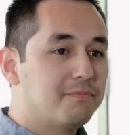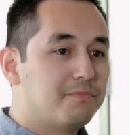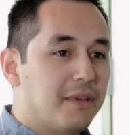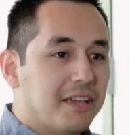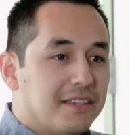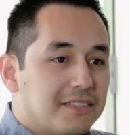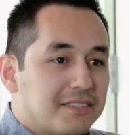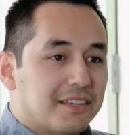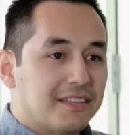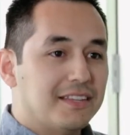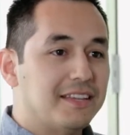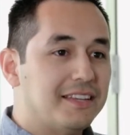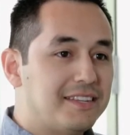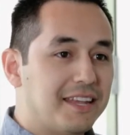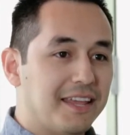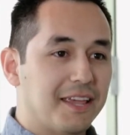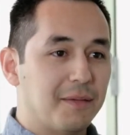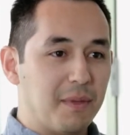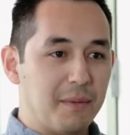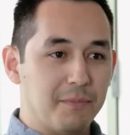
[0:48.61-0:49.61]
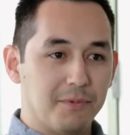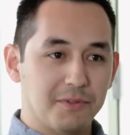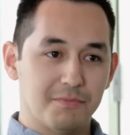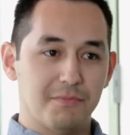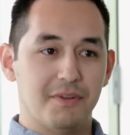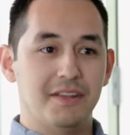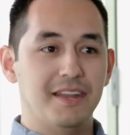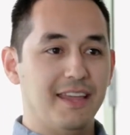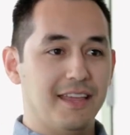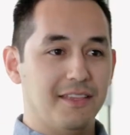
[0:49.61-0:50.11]
basically take people's
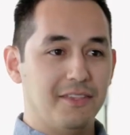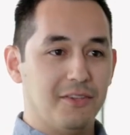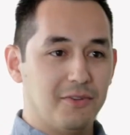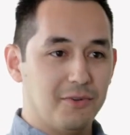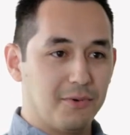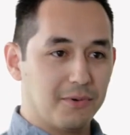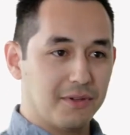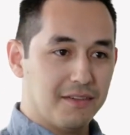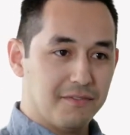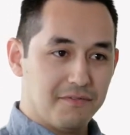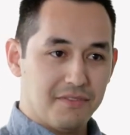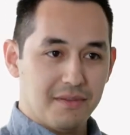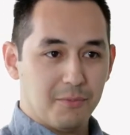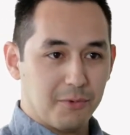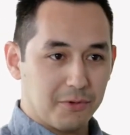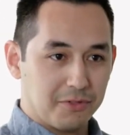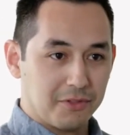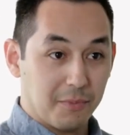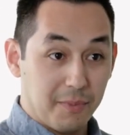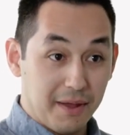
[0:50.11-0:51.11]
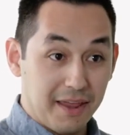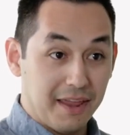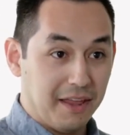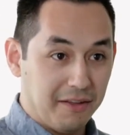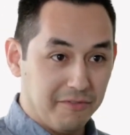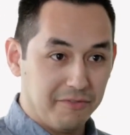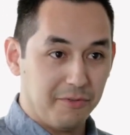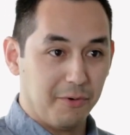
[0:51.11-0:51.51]
money and you don't give them what they're paying